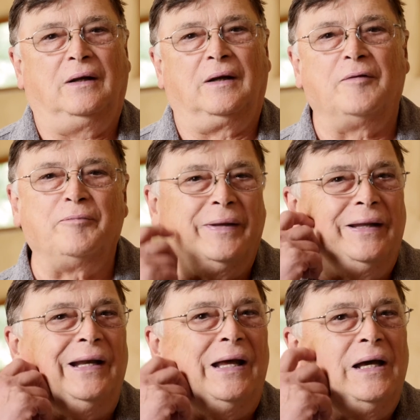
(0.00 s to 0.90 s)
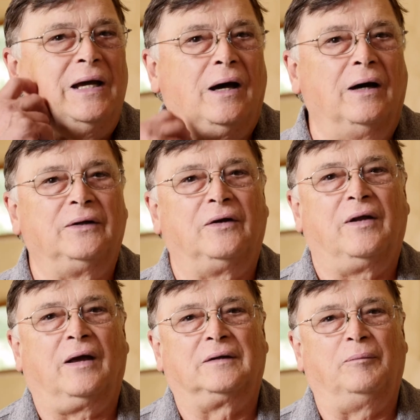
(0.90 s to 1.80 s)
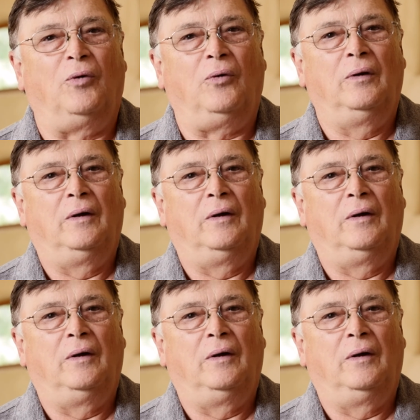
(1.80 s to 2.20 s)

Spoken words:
And I've been undetectable